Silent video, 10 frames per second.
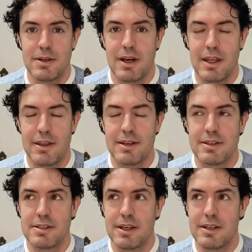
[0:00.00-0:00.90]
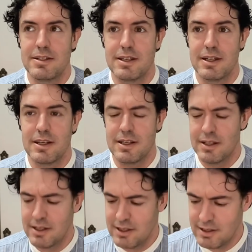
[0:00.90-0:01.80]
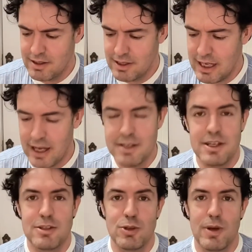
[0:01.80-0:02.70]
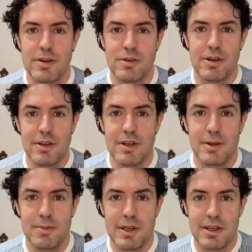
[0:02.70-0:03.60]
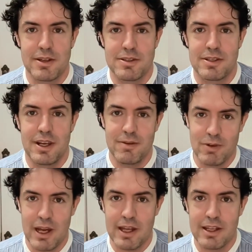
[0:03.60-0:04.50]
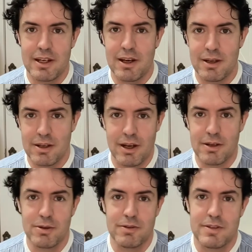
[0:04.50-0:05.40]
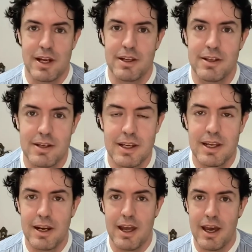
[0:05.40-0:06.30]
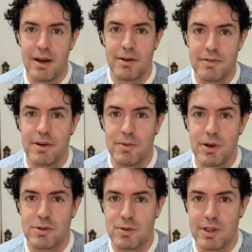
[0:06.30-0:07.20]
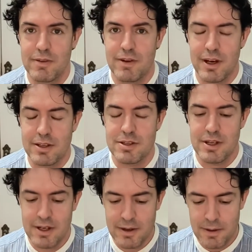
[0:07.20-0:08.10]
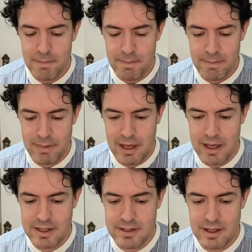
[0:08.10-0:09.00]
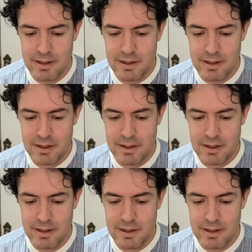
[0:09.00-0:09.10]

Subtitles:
I think I said, I said 200, because in reality, I could have done it in an hour if I worked really fast, and